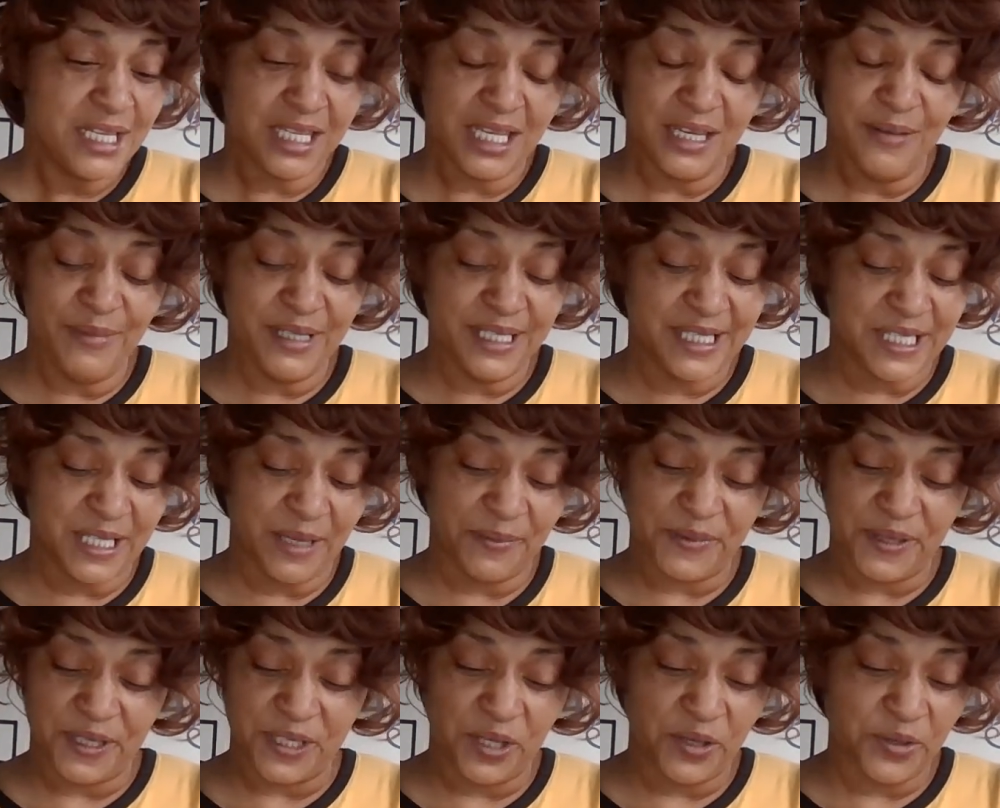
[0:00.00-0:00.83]
Give me
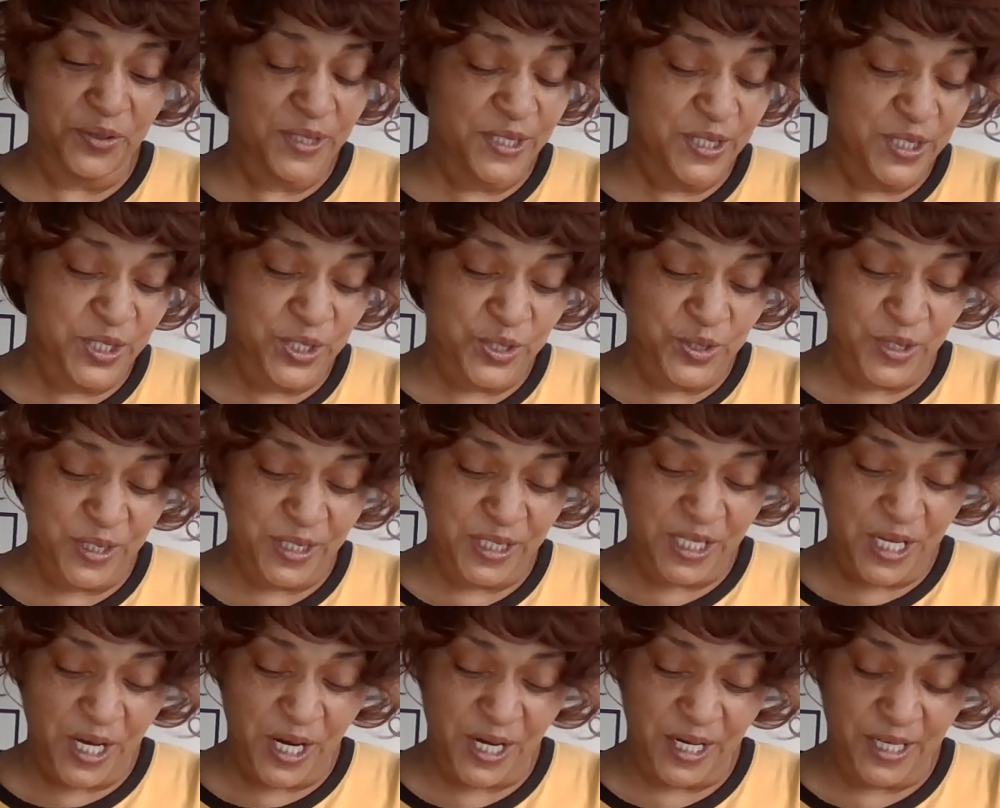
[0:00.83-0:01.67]
something on this
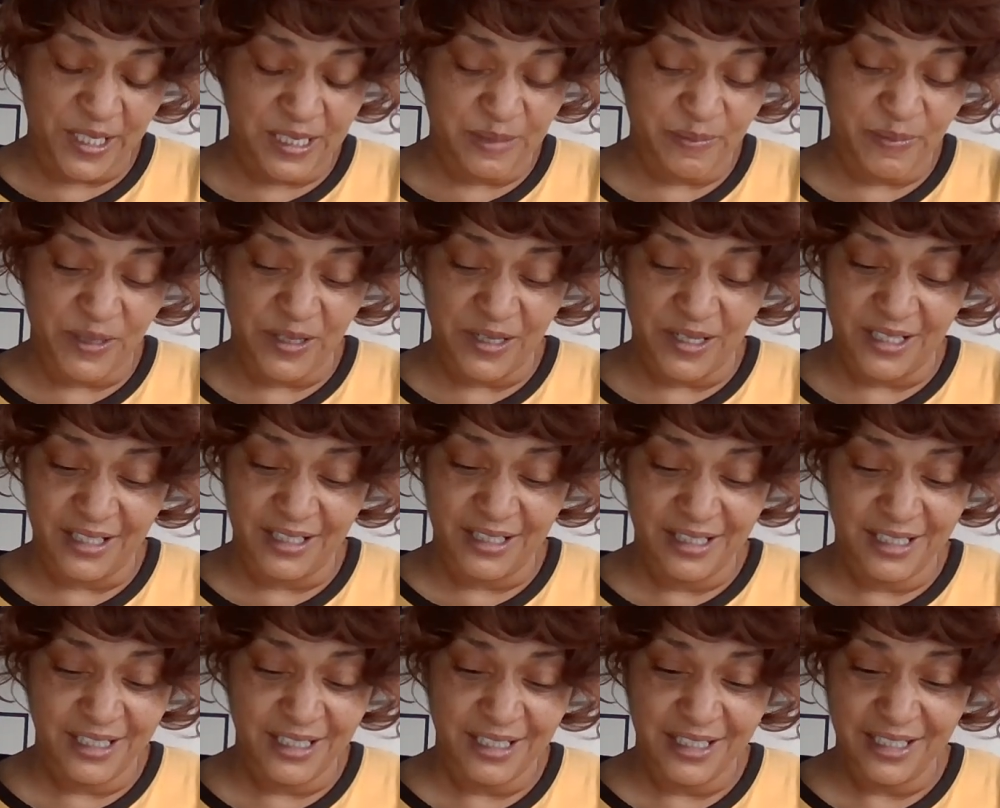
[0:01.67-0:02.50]
strength card,
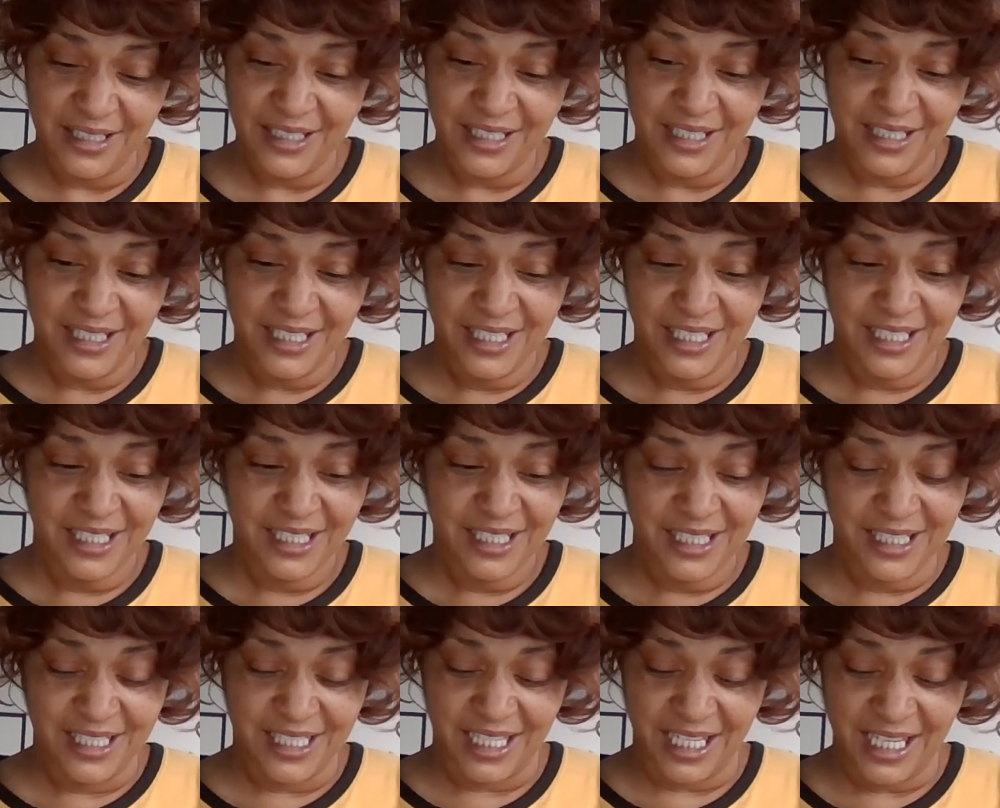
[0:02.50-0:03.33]
spirit.
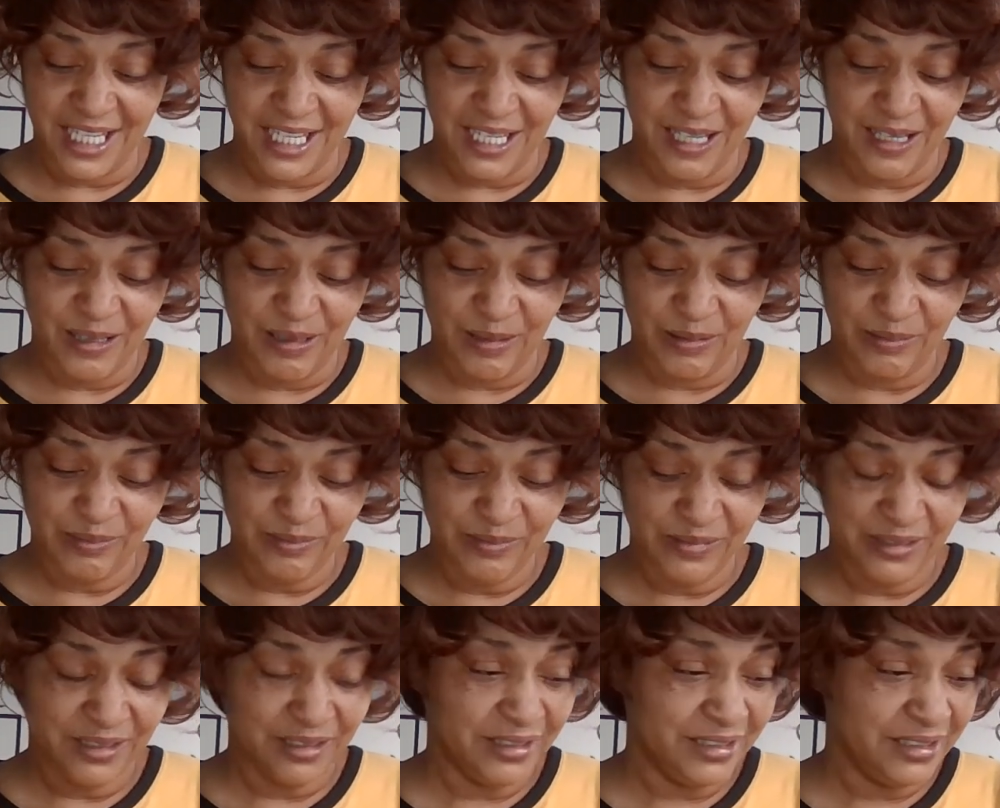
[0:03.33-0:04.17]

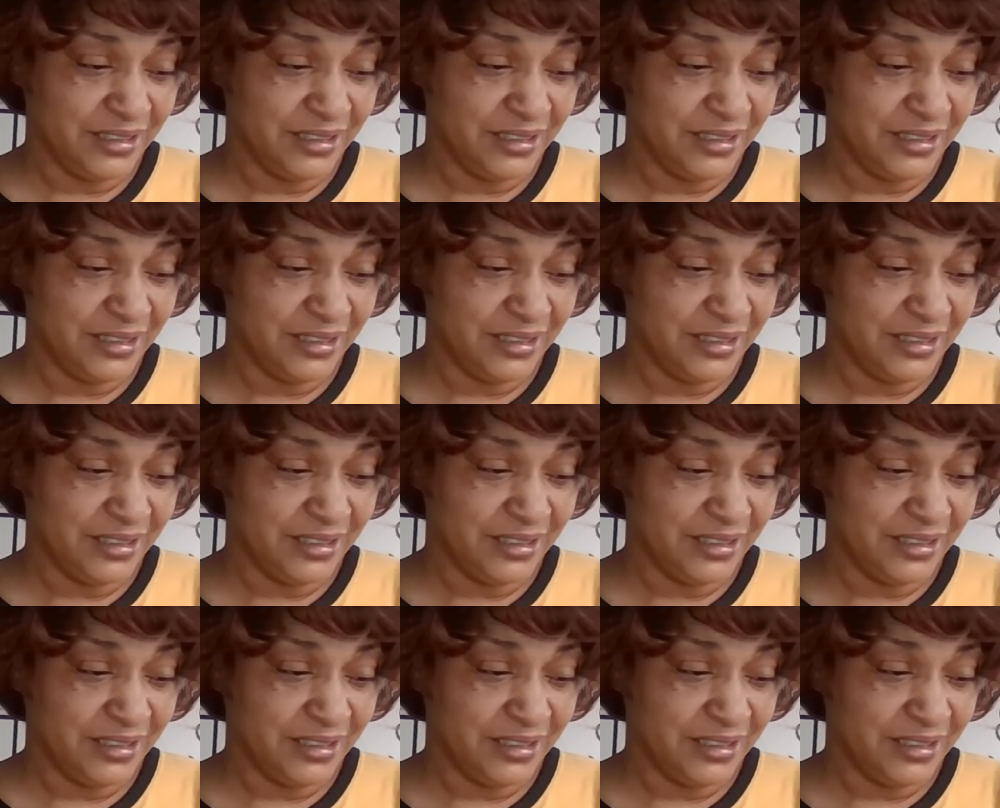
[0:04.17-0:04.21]
Damn.